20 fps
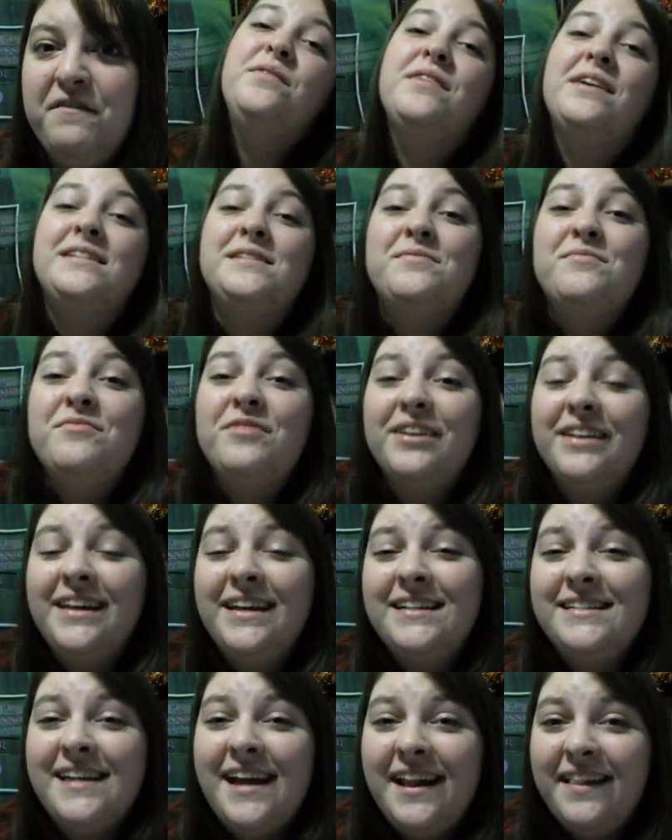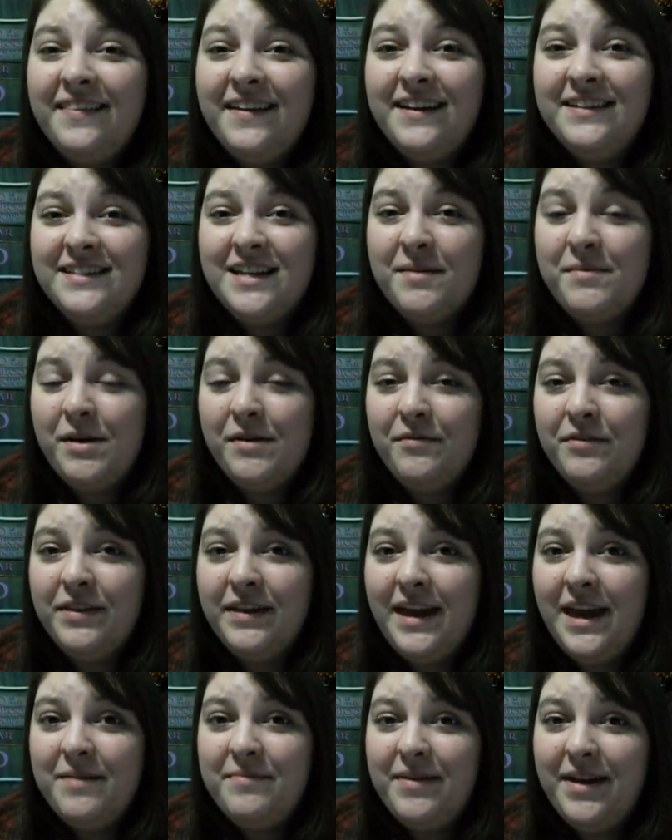We've got some really exciting things coming up for the
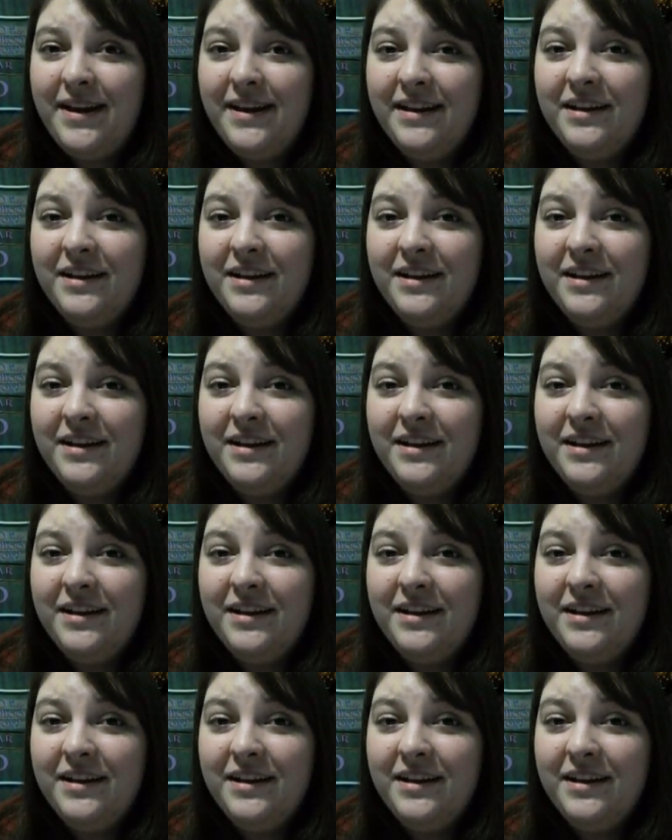campaign,